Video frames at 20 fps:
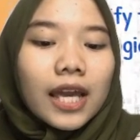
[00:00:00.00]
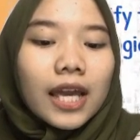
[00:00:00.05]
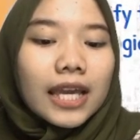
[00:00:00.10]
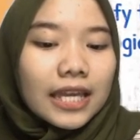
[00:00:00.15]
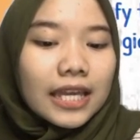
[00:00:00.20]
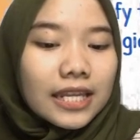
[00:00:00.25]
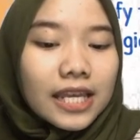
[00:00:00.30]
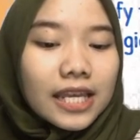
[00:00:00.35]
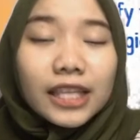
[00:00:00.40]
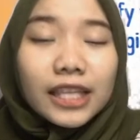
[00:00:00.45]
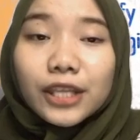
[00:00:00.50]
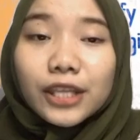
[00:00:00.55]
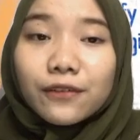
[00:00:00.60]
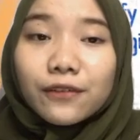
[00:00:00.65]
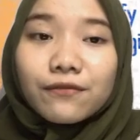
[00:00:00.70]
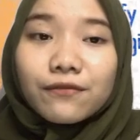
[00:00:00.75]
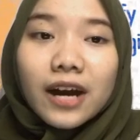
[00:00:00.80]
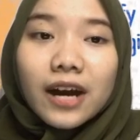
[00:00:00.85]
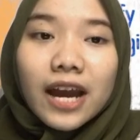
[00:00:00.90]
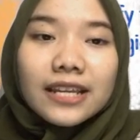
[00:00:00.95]

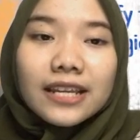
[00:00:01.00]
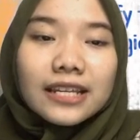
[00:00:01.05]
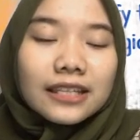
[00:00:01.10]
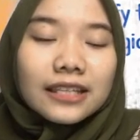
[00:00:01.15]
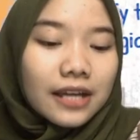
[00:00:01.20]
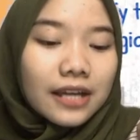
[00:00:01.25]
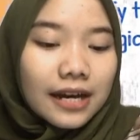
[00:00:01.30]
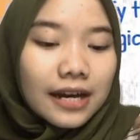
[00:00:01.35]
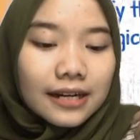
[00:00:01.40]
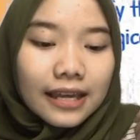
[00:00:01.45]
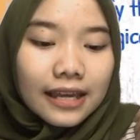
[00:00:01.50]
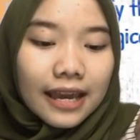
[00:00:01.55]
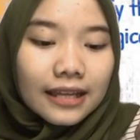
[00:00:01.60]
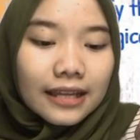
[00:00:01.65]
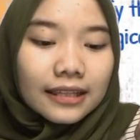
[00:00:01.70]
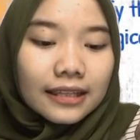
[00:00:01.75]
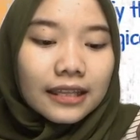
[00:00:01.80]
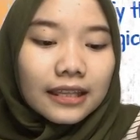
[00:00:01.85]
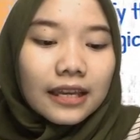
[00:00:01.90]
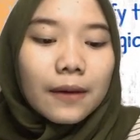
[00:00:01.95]
Identify the target
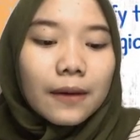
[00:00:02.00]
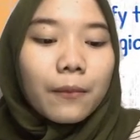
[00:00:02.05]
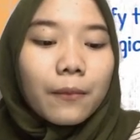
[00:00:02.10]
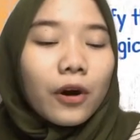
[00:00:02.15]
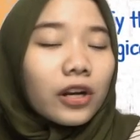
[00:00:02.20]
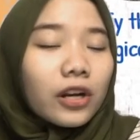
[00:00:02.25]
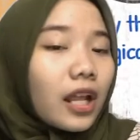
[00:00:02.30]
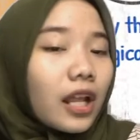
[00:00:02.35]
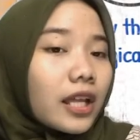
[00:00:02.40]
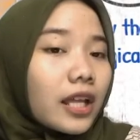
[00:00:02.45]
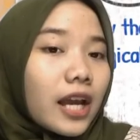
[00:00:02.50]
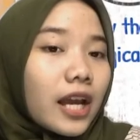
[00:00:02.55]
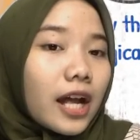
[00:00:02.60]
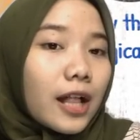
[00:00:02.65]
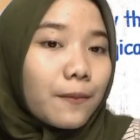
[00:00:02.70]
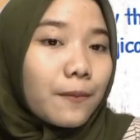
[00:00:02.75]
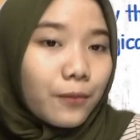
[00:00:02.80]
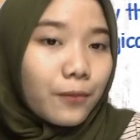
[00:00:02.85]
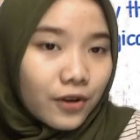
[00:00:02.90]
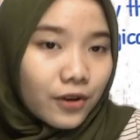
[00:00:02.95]

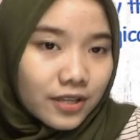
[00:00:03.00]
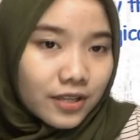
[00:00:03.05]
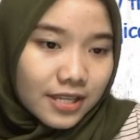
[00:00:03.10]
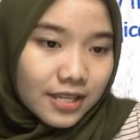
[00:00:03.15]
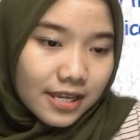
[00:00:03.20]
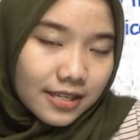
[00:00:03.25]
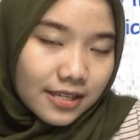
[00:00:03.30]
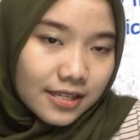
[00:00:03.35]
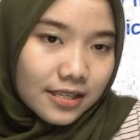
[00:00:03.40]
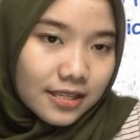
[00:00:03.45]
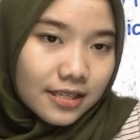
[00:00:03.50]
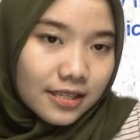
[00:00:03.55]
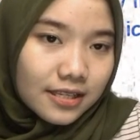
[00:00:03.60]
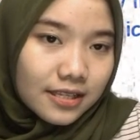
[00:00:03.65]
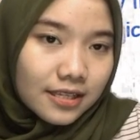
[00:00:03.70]
phonological process.